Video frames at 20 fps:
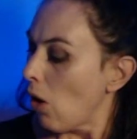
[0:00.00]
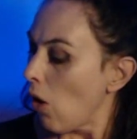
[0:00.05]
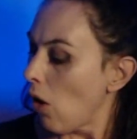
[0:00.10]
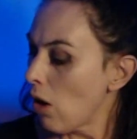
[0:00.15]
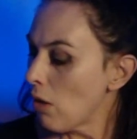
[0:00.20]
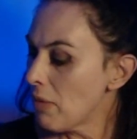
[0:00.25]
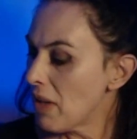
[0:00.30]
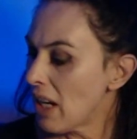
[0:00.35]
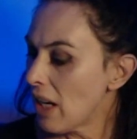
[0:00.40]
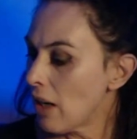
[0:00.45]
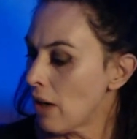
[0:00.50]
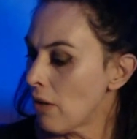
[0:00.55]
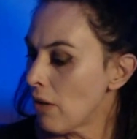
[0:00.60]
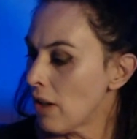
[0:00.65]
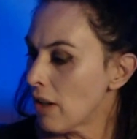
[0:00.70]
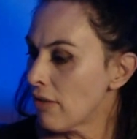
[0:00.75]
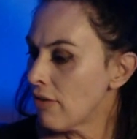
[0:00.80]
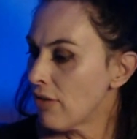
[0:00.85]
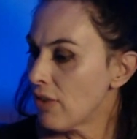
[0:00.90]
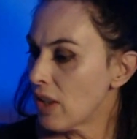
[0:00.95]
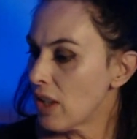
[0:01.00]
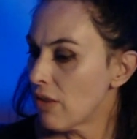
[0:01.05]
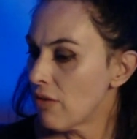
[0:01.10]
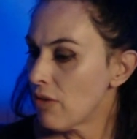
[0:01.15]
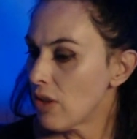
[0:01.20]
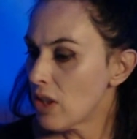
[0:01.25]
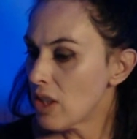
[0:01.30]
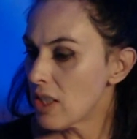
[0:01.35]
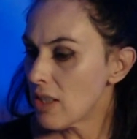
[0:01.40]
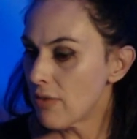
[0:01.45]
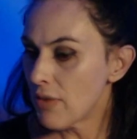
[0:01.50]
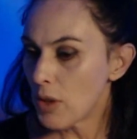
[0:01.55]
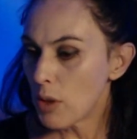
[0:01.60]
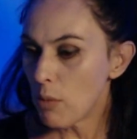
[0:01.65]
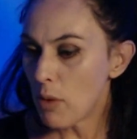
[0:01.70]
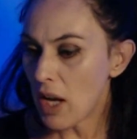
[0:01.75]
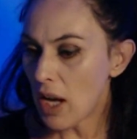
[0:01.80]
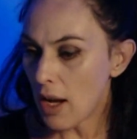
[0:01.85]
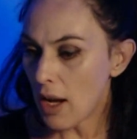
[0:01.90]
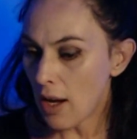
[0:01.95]
I'm hearing forgiveness for the
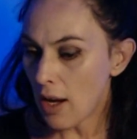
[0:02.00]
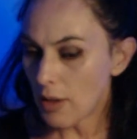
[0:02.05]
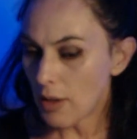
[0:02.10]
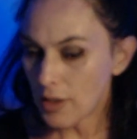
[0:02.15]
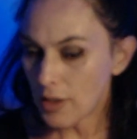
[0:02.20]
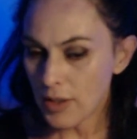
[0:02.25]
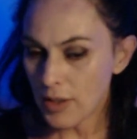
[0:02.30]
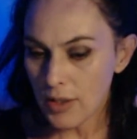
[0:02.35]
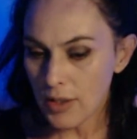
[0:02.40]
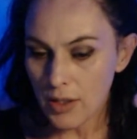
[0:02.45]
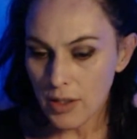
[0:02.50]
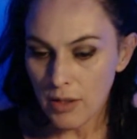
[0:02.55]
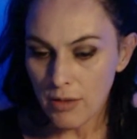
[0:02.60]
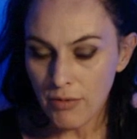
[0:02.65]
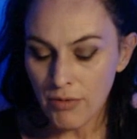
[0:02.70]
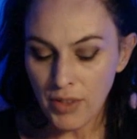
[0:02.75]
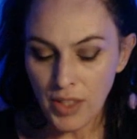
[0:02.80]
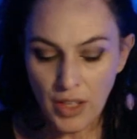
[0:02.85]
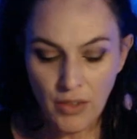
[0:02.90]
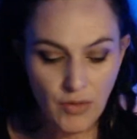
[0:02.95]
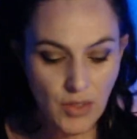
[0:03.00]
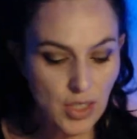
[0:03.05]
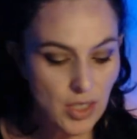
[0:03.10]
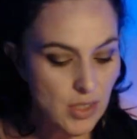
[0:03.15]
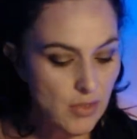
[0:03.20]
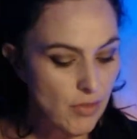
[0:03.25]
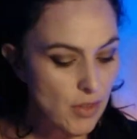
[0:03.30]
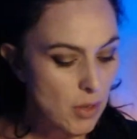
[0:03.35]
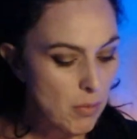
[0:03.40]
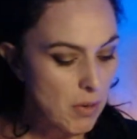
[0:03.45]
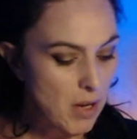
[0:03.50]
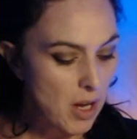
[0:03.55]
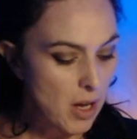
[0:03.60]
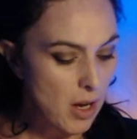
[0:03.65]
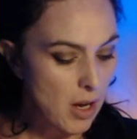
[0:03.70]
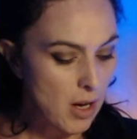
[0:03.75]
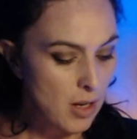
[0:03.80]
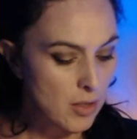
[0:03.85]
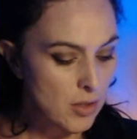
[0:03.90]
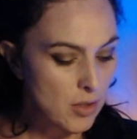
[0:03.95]
past. Forgiveness for the
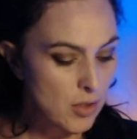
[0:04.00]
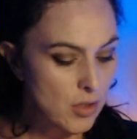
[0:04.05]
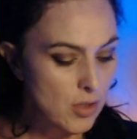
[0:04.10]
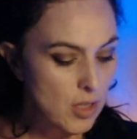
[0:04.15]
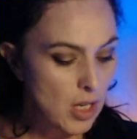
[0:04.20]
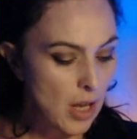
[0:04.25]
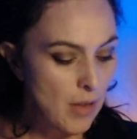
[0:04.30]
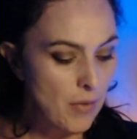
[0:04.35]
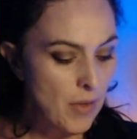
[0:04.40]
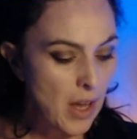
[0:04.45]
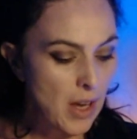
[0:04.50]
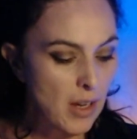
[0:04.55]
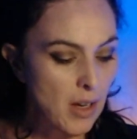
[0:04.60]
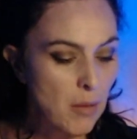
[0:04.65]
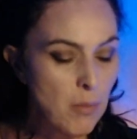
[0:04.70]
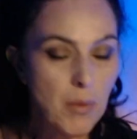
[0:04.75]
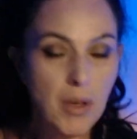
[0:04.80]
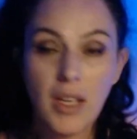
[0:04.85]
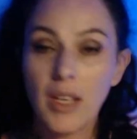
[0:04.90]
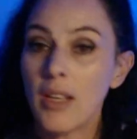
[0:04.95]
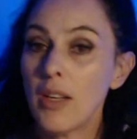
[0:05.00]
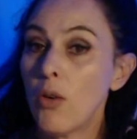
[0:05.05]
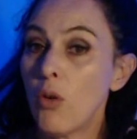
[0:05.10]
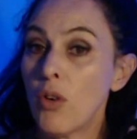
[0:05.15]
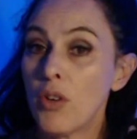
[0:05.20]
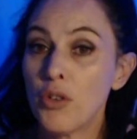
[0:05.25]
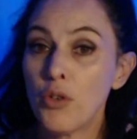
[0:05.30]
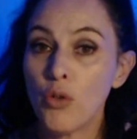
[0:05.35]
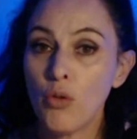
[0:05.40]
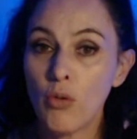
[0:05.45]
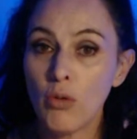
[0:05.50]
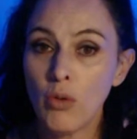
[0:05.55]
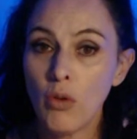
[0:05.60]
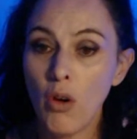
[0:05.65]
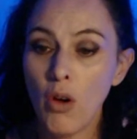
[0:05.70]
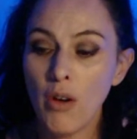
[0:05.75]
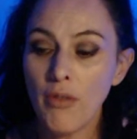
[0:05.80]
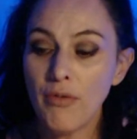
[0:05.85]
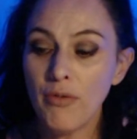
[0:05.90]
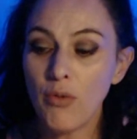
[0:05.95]
past, and that can be in your
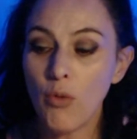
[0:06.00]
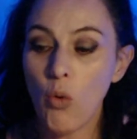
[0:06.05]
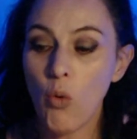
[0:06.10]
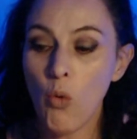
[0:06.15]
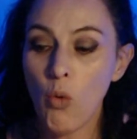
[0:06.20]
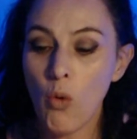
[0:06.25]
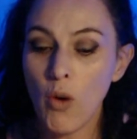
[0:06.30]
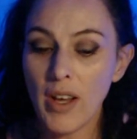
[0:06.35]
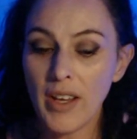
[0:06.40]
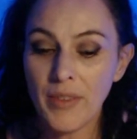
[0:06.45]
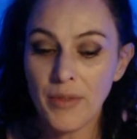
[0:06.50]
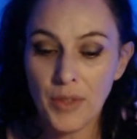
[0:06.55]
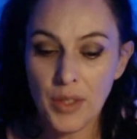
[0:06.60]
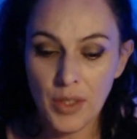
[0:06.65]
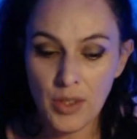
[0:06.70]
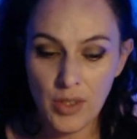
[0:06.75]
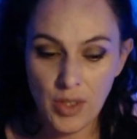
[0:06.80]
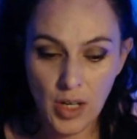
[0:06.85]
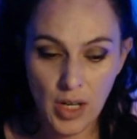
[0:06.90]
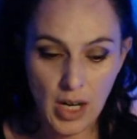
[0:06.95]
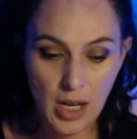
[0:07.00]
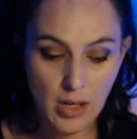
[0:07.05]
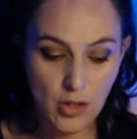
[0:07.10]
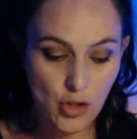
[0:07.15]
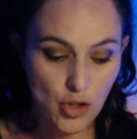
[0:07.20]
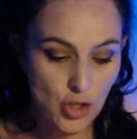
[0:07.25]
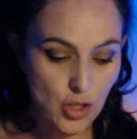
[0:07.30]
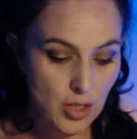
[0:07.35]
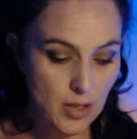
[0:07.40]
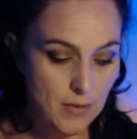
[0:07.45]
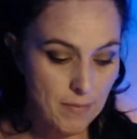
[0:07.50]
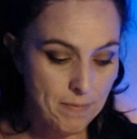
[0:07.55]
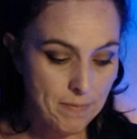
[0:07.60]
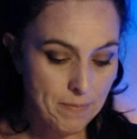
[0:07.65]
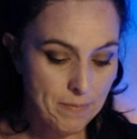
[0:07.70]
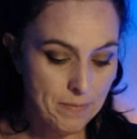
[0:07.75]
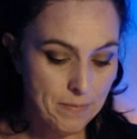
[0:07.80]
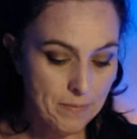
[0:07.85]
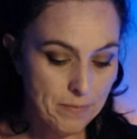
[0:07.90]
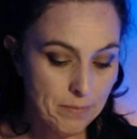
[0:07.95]
life or in this connection.
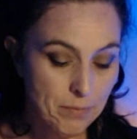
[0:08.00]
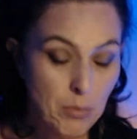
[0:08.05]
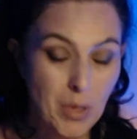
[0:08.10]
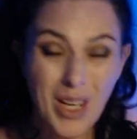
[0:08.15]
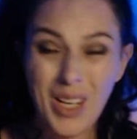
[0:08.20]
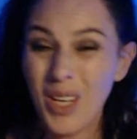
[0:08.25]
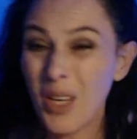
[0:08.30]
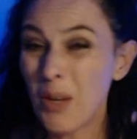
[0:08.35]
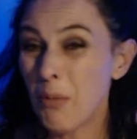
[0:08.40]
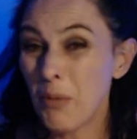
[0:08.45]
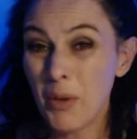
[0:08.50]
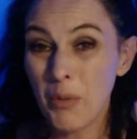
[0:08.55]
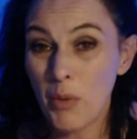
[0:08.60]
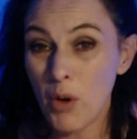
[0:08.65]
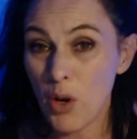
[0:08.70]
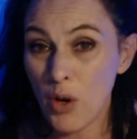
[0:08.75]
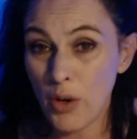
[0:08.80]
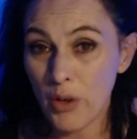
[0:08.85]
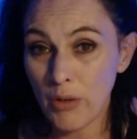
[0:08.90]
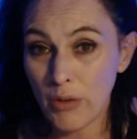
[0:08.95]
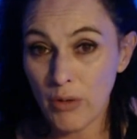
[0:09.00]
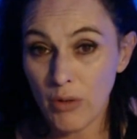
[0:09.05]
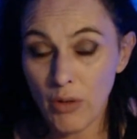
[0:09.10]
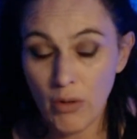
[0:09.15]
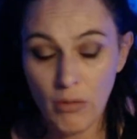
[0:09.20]
But it can be both.